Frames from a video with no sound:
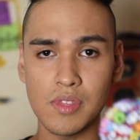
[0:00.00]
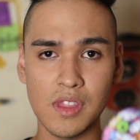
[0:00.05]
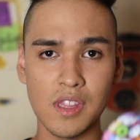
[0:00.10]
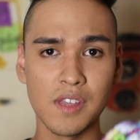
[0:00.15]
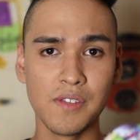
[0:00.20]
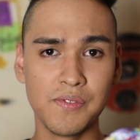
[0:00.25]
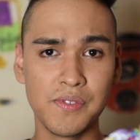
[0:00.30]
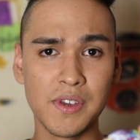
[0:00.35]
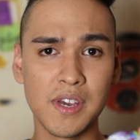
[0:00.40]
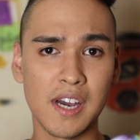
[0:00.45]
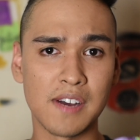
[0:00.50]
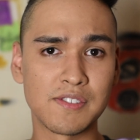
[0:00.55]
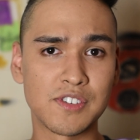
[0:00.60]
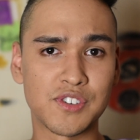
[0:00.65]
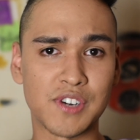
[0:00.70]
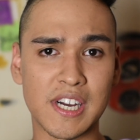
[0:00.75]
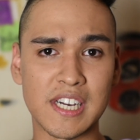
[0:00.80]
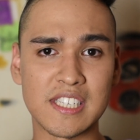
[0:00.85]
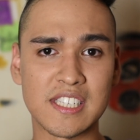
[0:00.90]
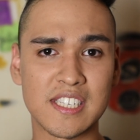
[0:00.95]
If you have
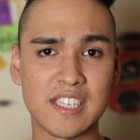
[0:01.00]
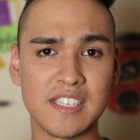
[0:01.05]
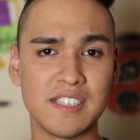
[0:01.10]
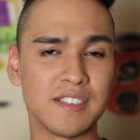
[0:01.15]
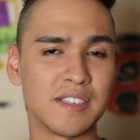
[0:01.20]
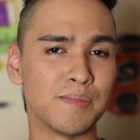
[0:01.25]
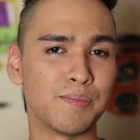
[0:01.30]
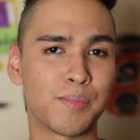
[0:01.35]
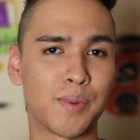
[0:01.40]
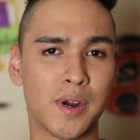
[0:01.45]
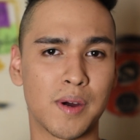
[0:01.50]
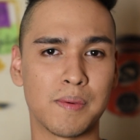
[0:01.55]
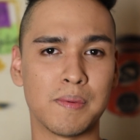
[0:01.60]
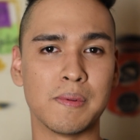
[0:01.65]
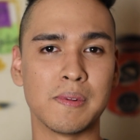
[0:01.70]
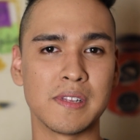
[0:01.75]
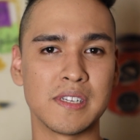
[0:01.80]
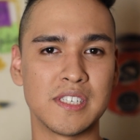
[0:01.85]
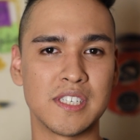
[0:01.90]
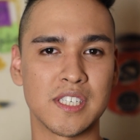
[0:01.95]
dry skin, you can
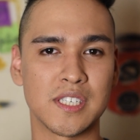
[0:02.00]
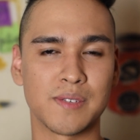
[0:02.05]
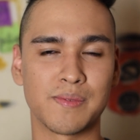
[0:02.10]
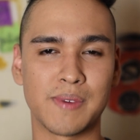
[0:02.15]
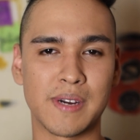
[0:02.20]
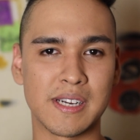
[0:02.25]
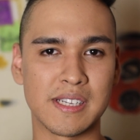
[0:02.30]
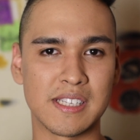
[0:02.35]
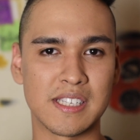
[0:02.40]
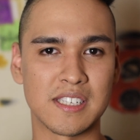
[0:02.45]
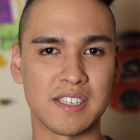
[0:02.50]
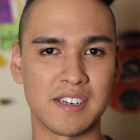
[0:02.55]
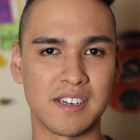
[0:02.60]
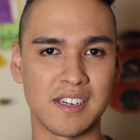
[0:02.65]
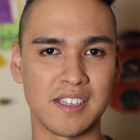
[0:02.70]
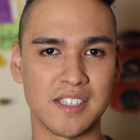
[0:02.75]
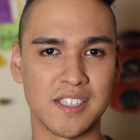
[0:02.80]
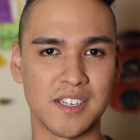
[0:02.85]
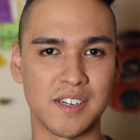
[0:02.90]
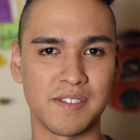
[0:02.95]
probably just wear this on
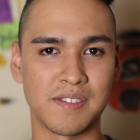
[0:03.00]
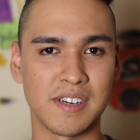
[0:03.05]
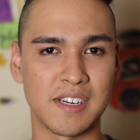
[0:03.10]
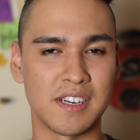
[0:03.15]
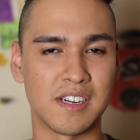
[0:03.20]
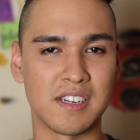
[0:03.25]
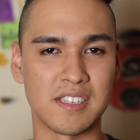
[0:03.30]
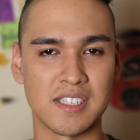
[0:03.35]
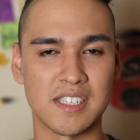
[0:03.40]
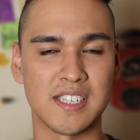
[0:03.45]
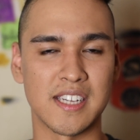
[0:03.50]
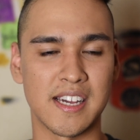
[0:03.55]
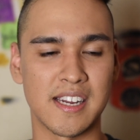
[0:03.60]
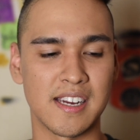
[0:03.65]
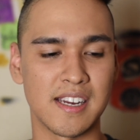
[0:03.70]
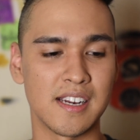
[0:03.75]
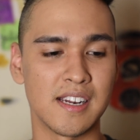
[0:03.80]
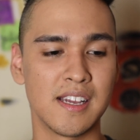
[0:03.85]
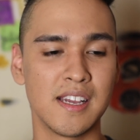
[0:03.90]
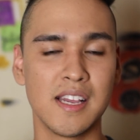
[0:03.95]
its own and not set
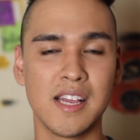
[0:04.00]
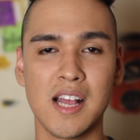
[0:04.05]
it.